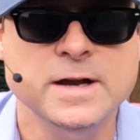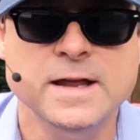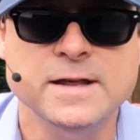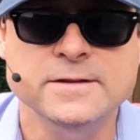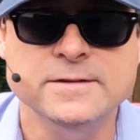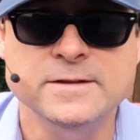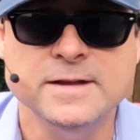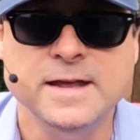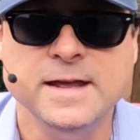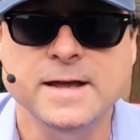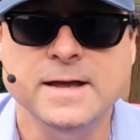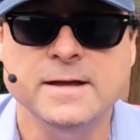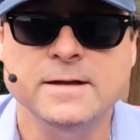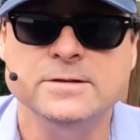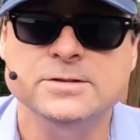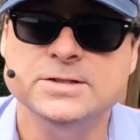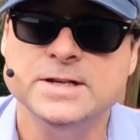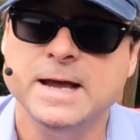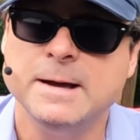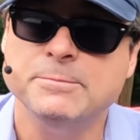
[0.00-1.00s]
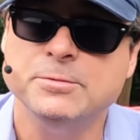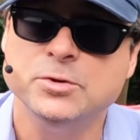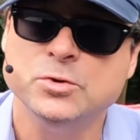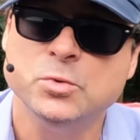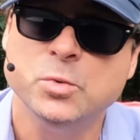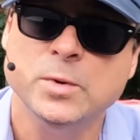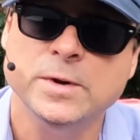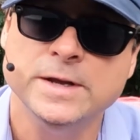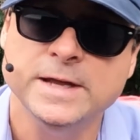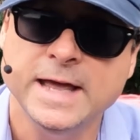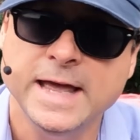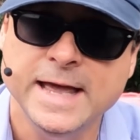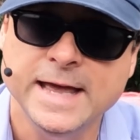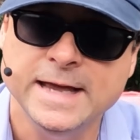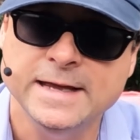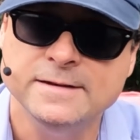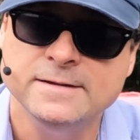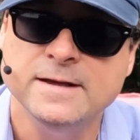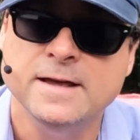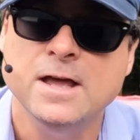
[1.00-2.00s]
Isaiah chapter
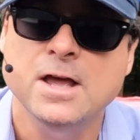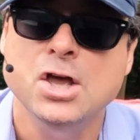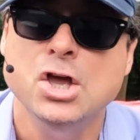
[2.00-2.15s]
28